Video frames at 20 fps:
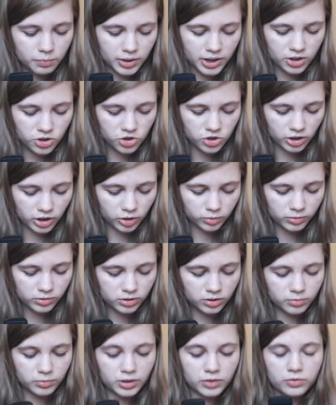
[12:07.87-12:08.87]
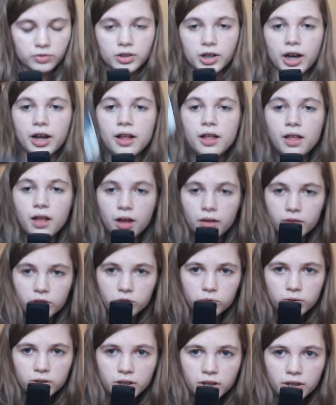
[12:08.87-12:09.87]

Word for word: beach. I almost completely forgot. This one